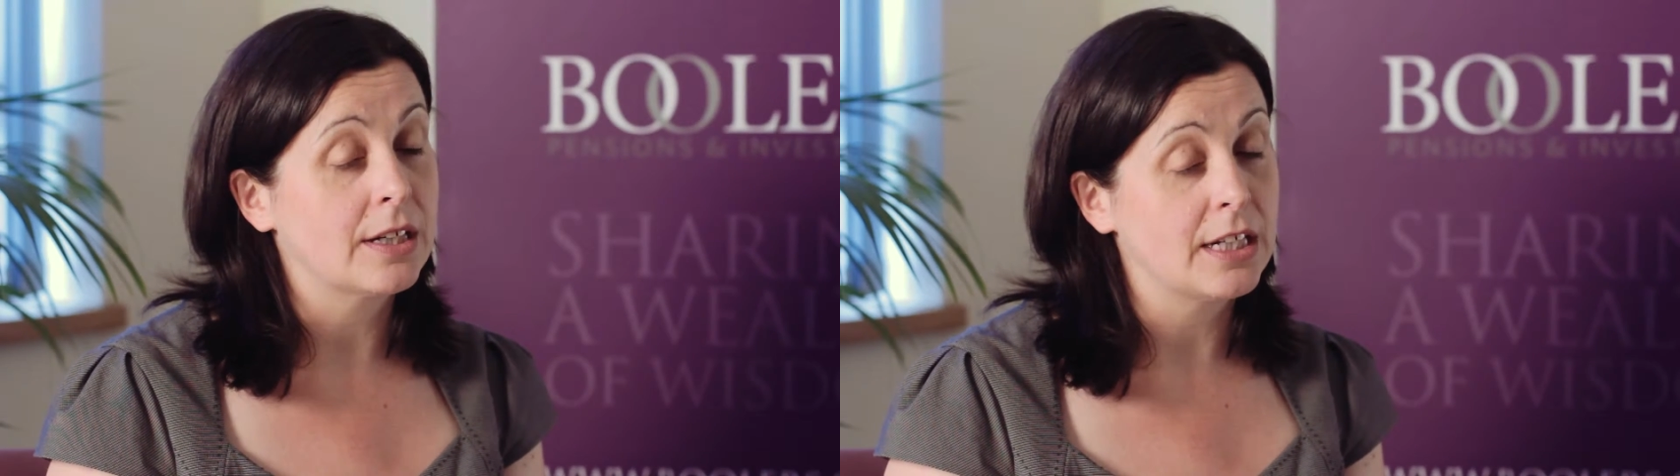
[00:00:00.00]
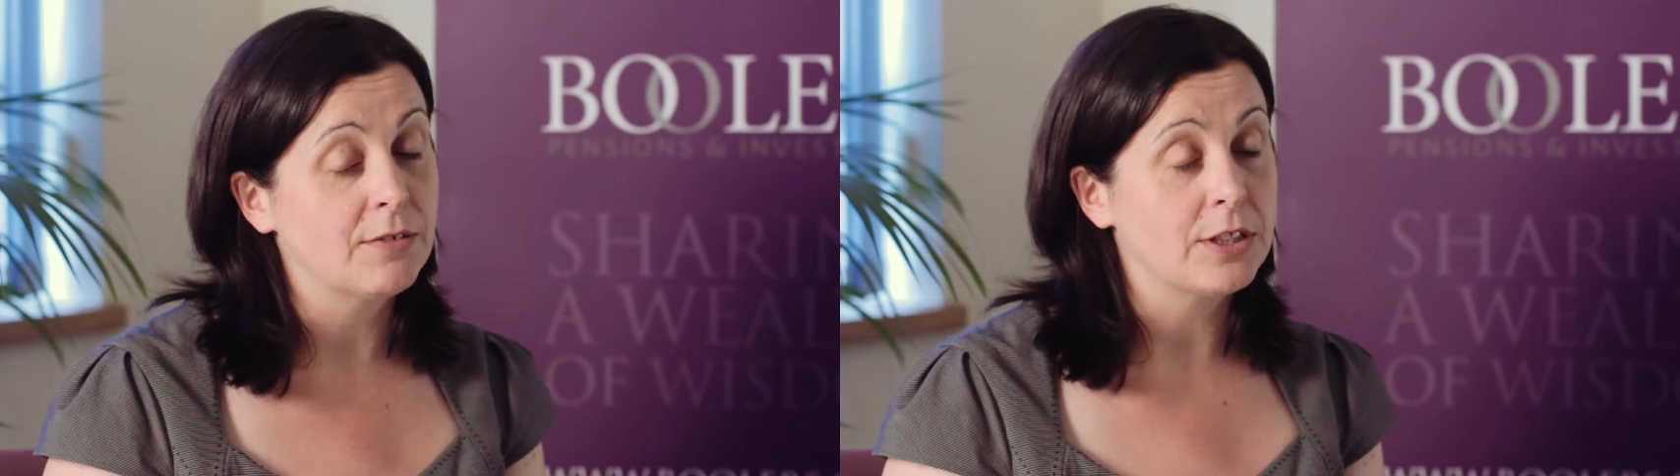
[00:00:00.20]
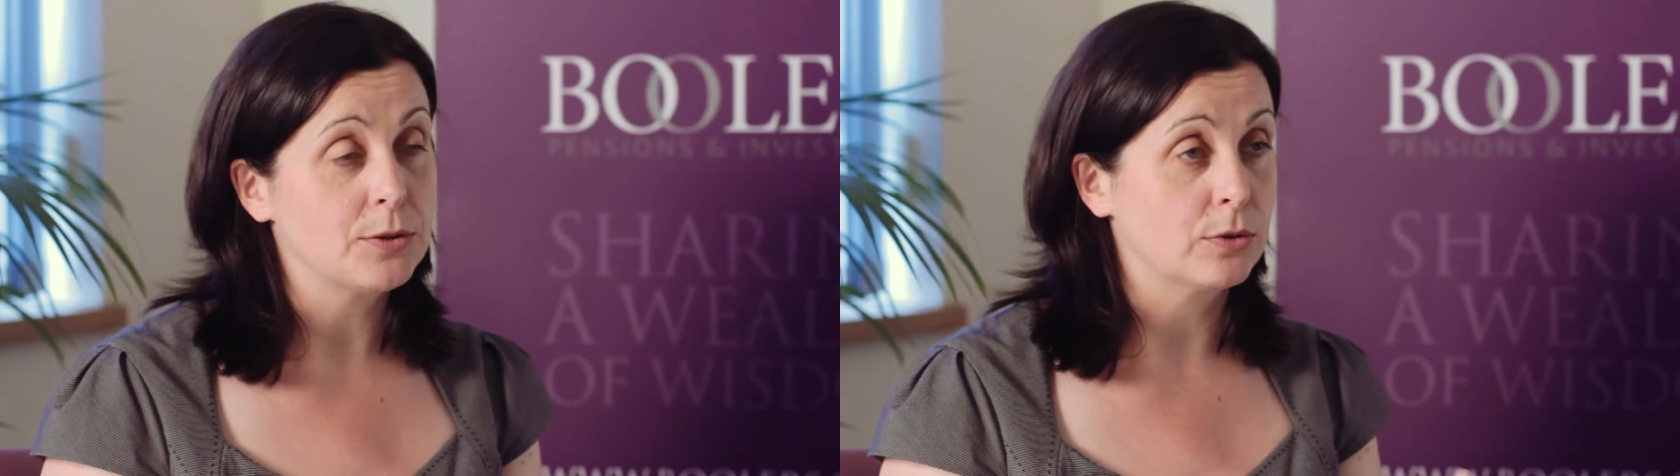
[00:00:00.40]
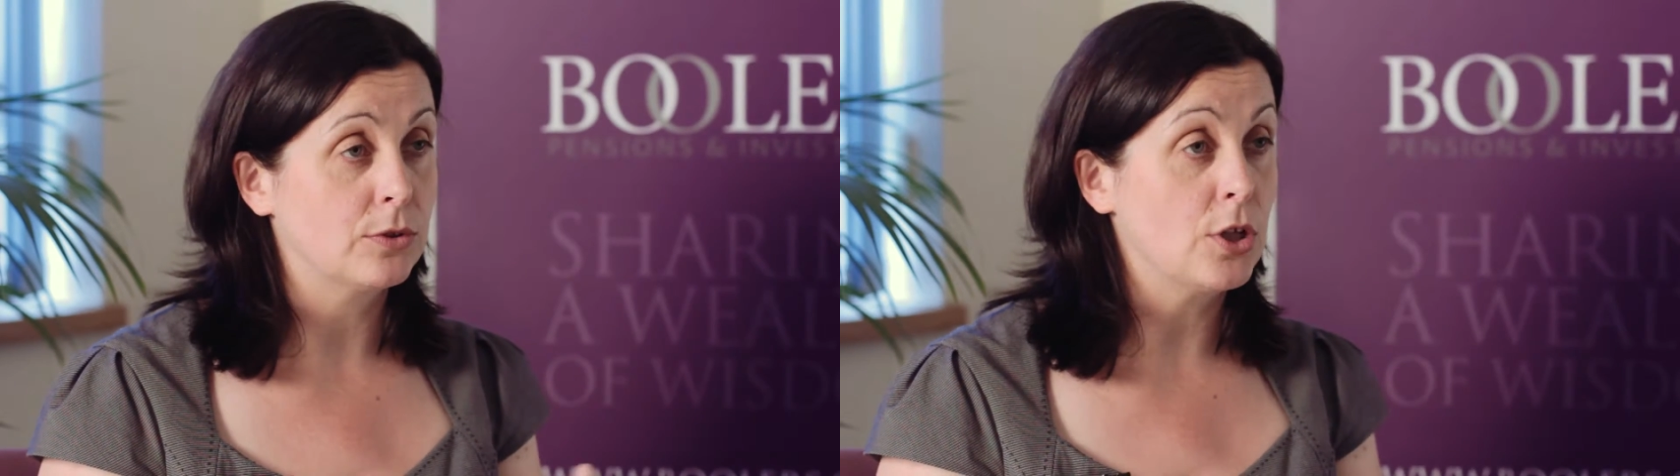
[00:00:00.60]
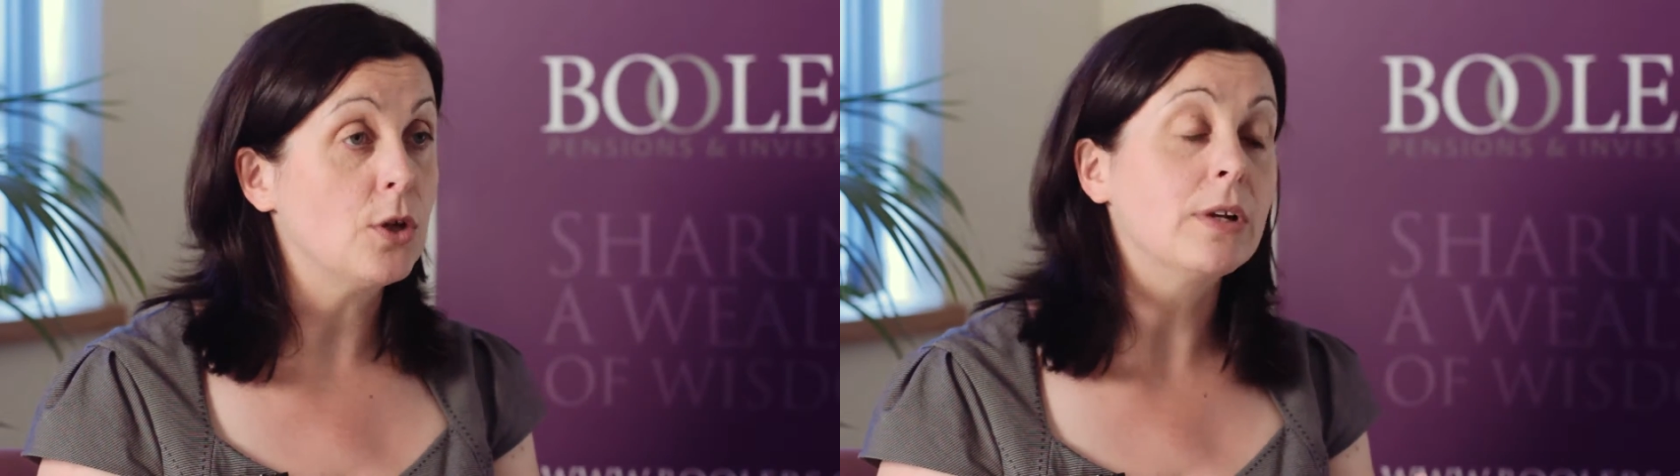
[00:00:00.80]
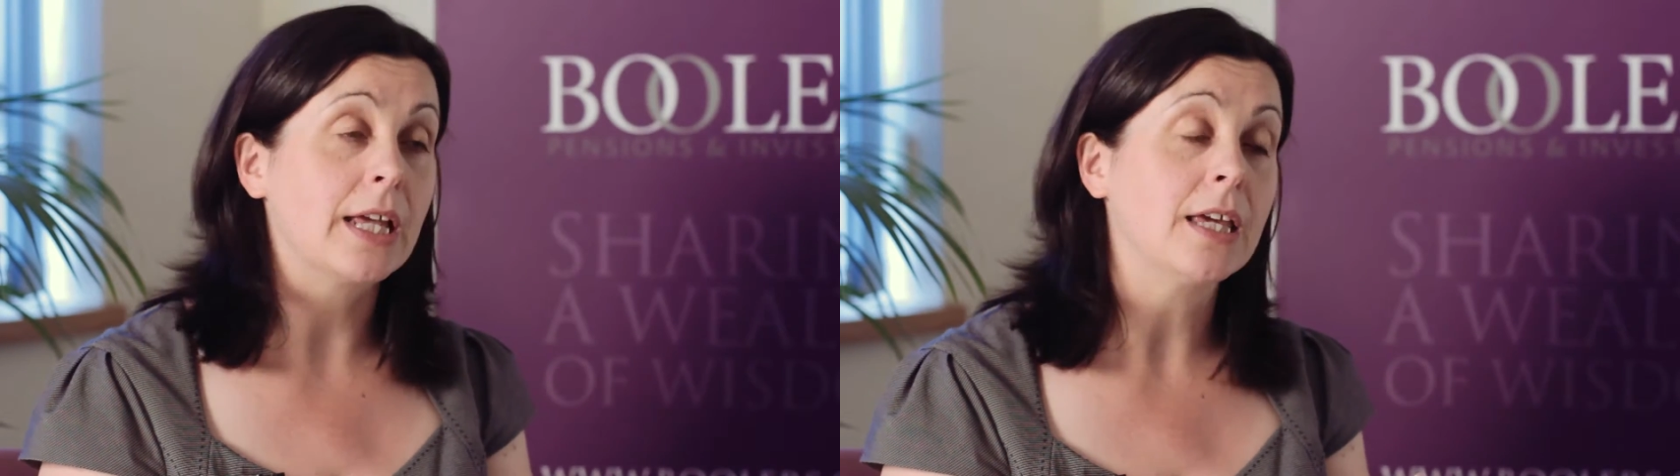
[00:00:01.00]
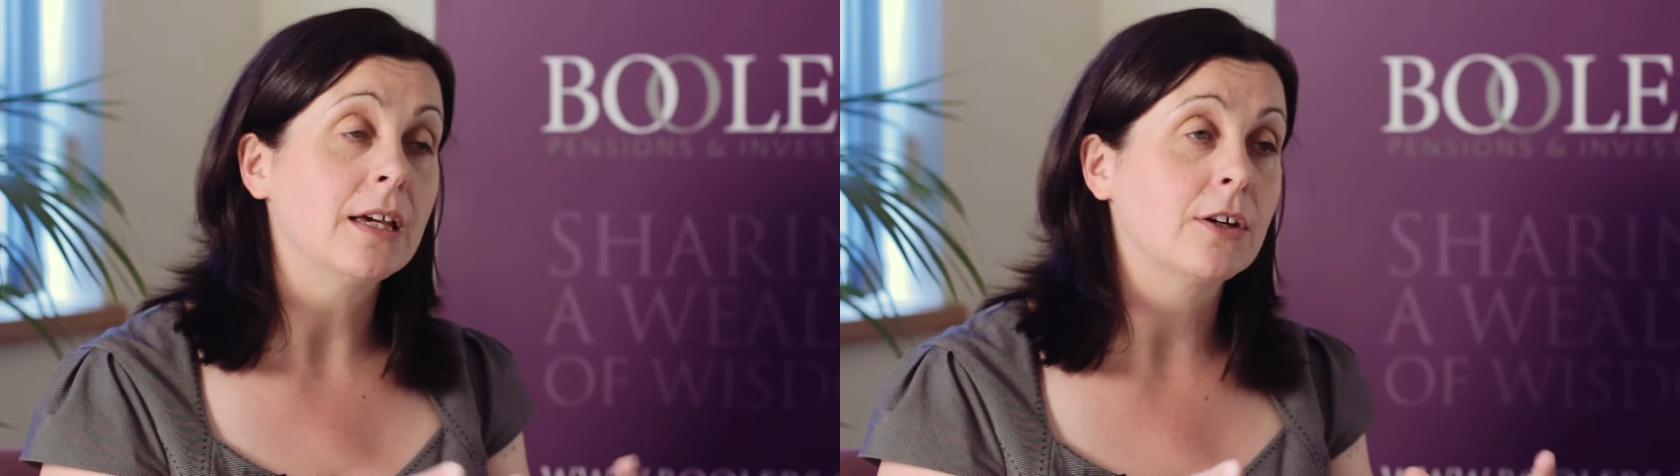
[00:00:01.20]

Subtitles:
individual newly